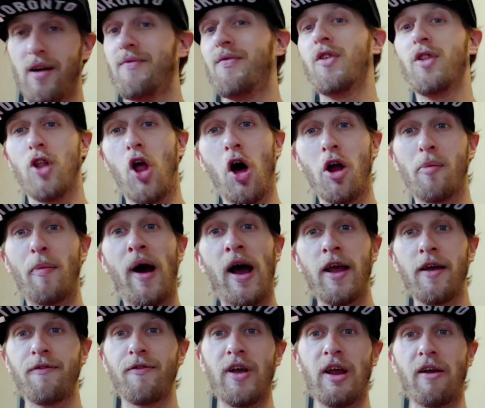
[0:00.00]
A lot of my
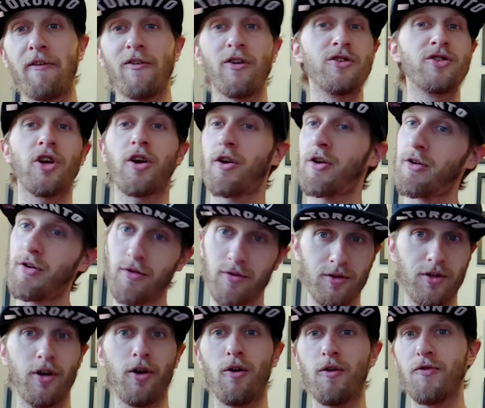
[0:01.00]
favorites are,
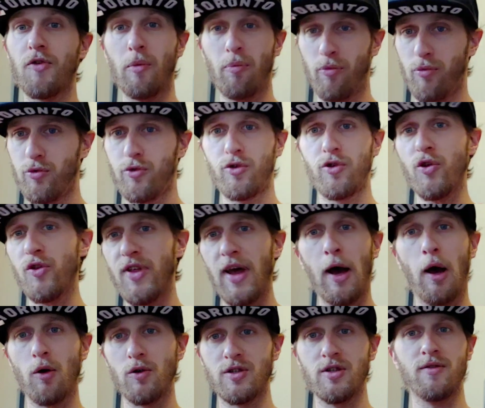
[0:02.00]
from
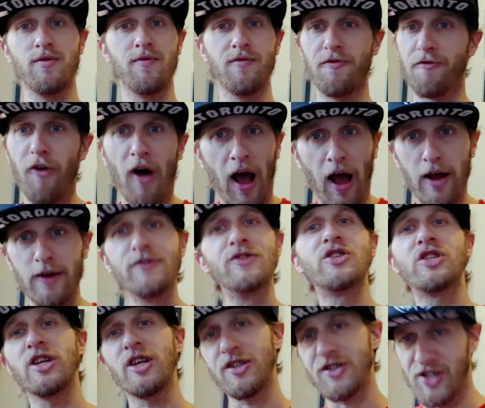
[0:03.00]
2005,
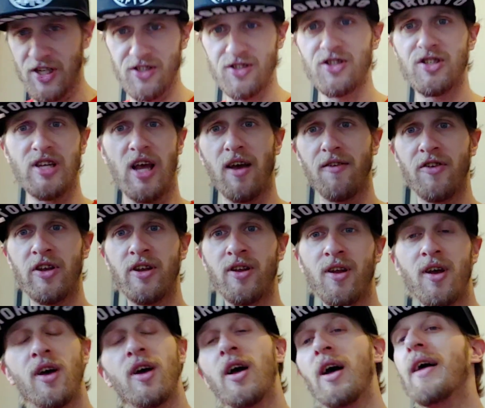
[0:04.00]
6, and 7,
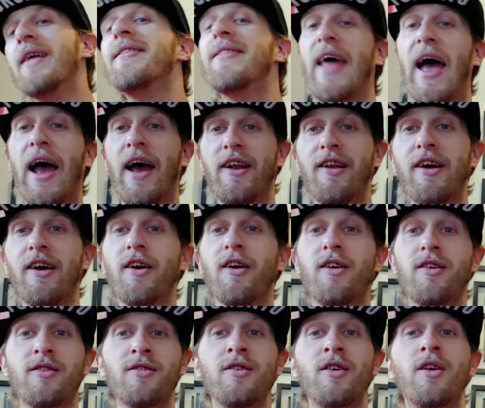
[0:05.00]
that
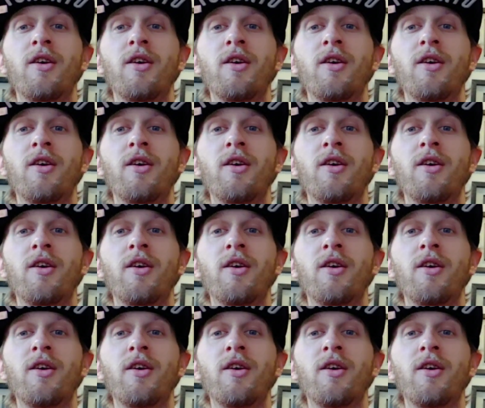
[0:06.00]
era.